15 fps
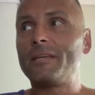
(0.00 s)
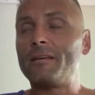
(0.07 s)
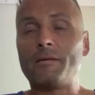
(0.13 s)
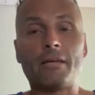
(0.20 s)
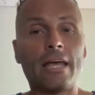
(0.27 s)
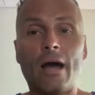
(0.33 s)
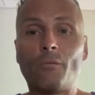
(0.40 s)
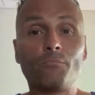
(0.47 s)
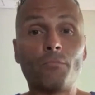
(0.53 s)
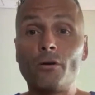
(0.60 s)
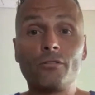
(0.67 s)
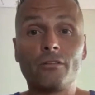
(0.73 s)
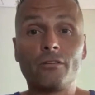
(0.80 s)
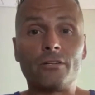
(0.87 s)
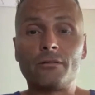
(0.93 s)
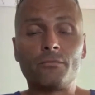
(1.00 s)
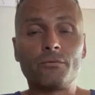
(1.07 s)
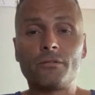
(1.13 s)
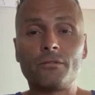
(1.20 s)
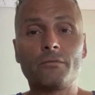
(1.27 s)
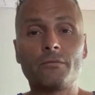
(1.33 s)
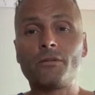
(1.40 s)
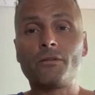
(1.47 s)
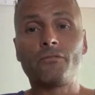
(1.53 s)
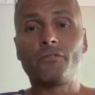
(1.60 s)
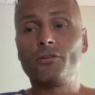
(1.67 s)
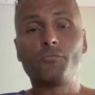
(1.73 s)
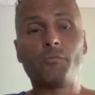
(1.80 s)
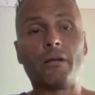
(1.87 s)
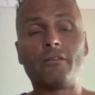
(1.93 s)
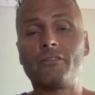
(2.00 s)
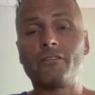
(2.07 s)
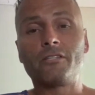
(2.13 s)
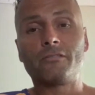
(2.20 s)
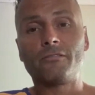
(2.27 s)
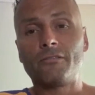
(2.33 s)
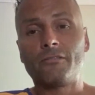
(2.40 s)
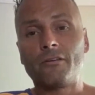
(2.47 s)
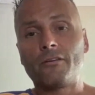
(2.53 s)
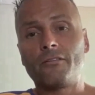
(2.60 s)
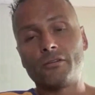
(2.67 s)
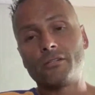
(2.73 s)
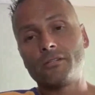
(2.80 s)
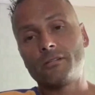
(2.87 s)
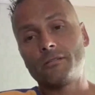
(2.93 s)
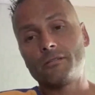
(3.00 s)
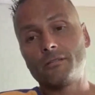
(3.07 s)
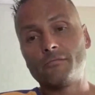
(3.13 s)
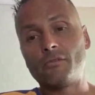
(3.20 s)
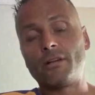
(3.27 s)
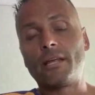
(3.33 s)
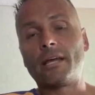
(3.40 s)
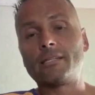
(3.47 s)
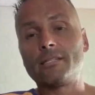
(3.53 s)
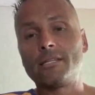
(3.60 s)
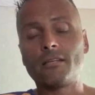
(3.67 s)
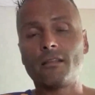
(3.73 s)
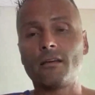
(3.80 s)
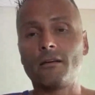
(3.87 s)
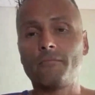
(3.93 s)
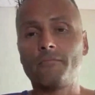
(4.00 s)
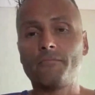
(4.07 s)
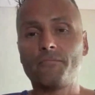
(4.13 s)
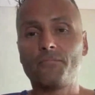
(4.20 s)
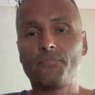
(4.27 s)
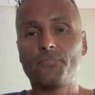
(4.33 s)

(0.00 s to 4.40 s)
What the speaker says: it helped both of us. It was a huge benefit for us to run against each other.